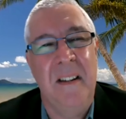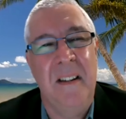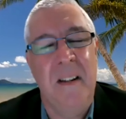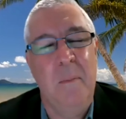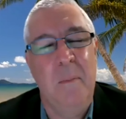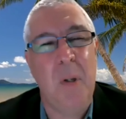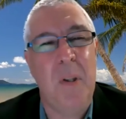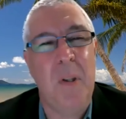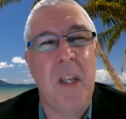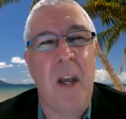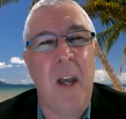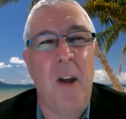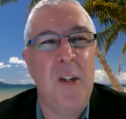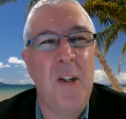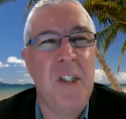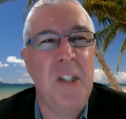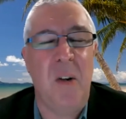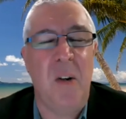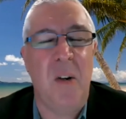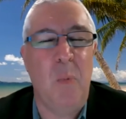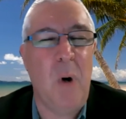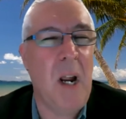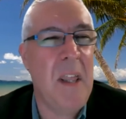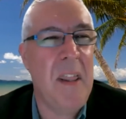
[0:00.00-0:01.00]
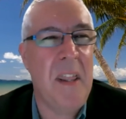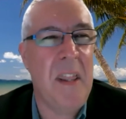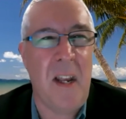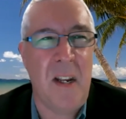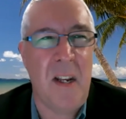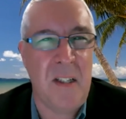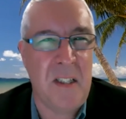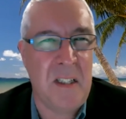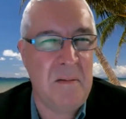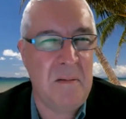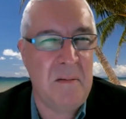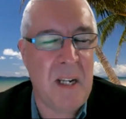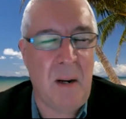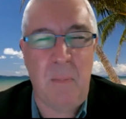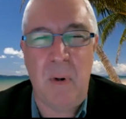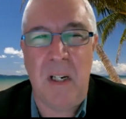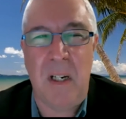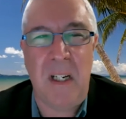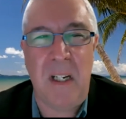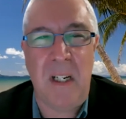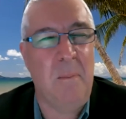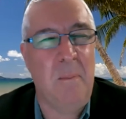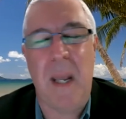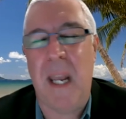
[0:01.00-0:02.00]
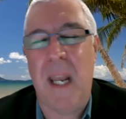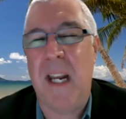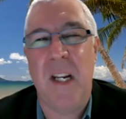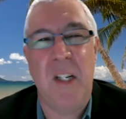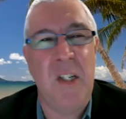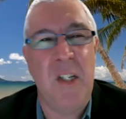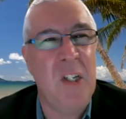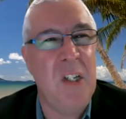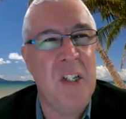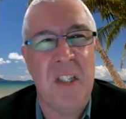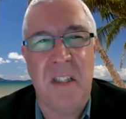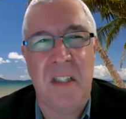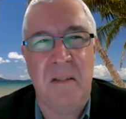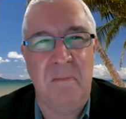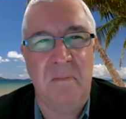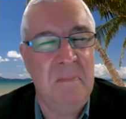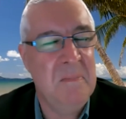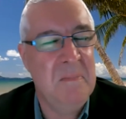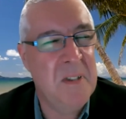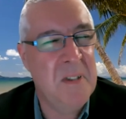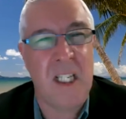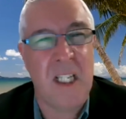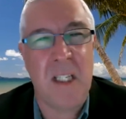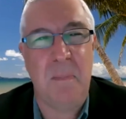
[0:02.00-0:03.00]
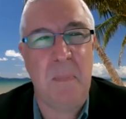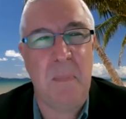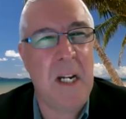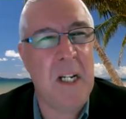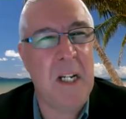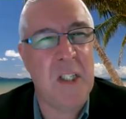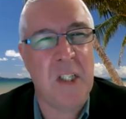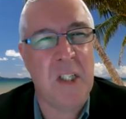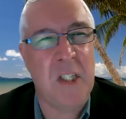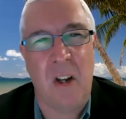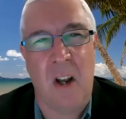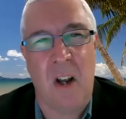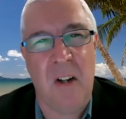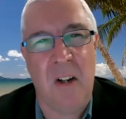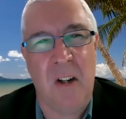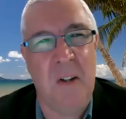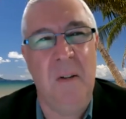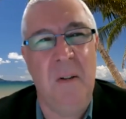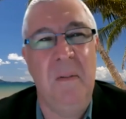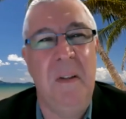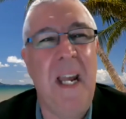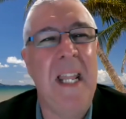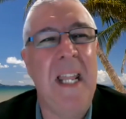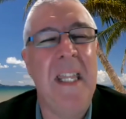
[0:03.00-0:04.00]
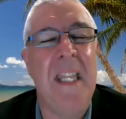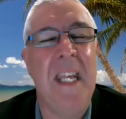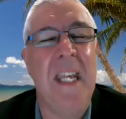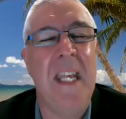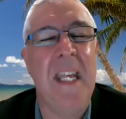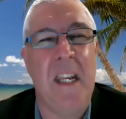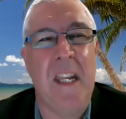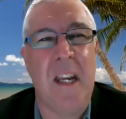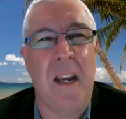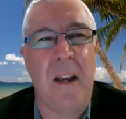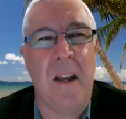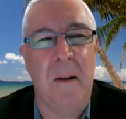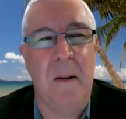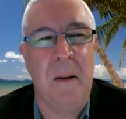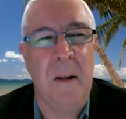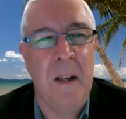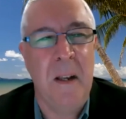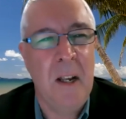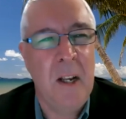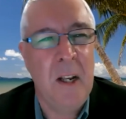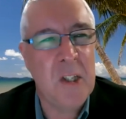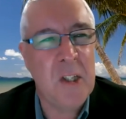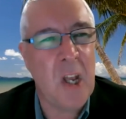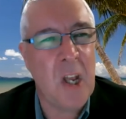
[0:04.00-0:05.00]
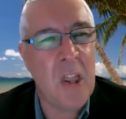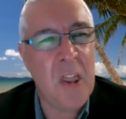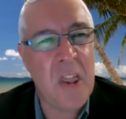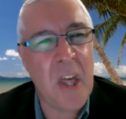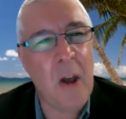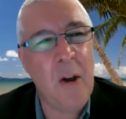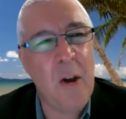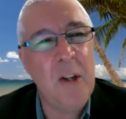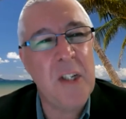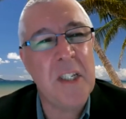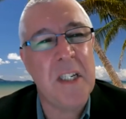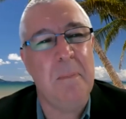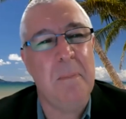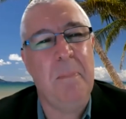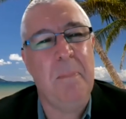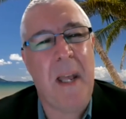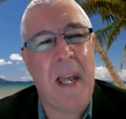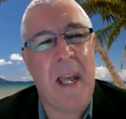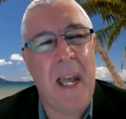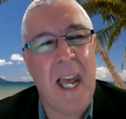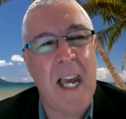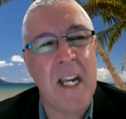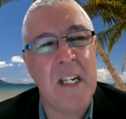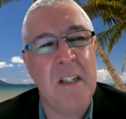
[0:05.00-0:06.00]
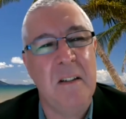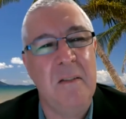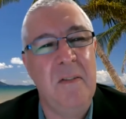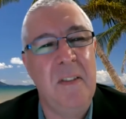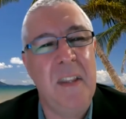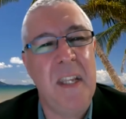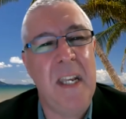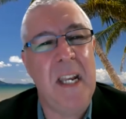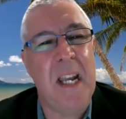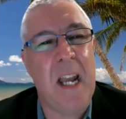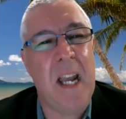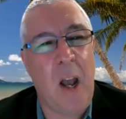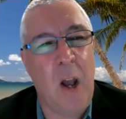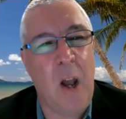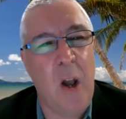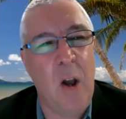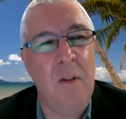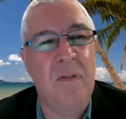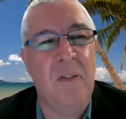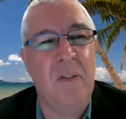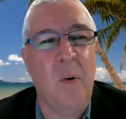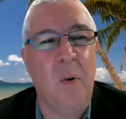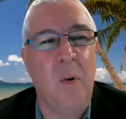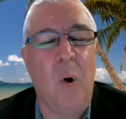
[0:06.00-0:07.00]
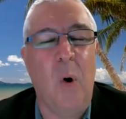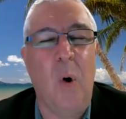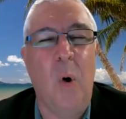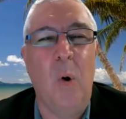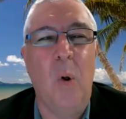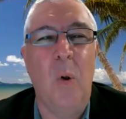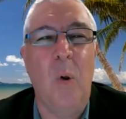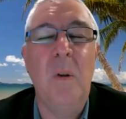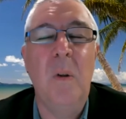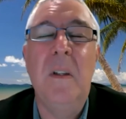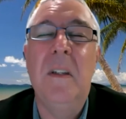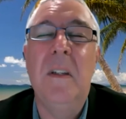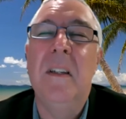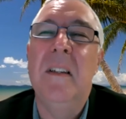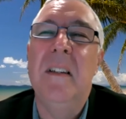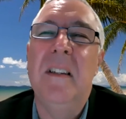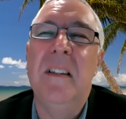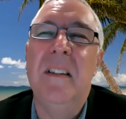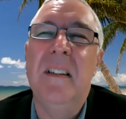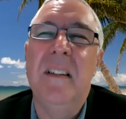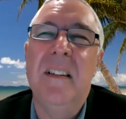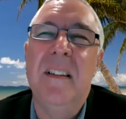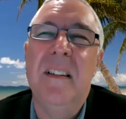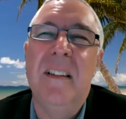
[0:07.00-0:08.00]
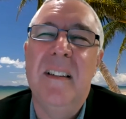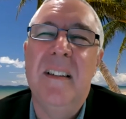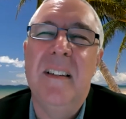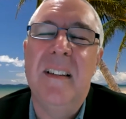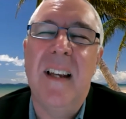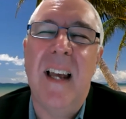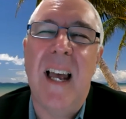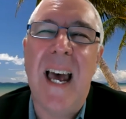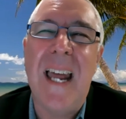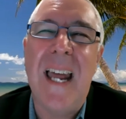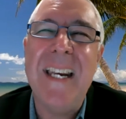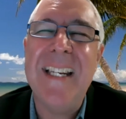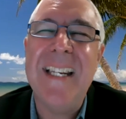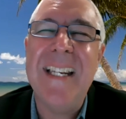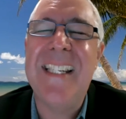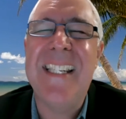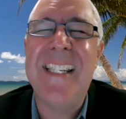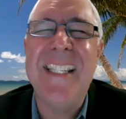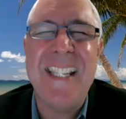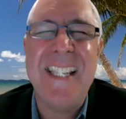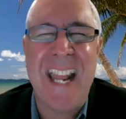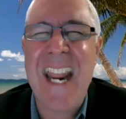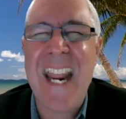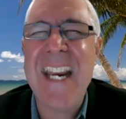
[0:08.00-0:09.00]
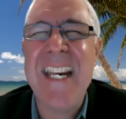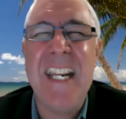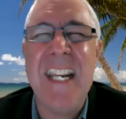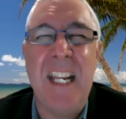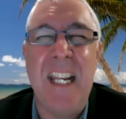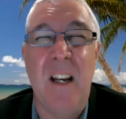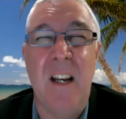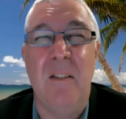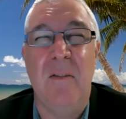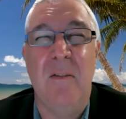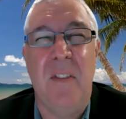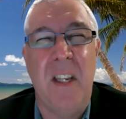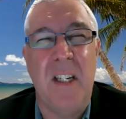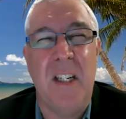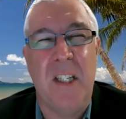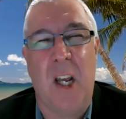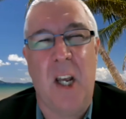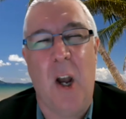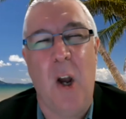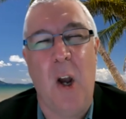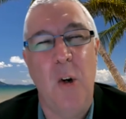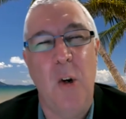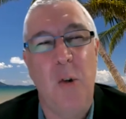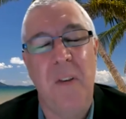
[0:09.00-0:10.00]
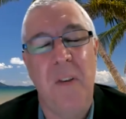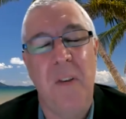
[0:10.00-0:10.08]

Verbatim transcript: put those in one of those separate little packages, six minute cycle, and there you go. So those are part of the overall understanding of the total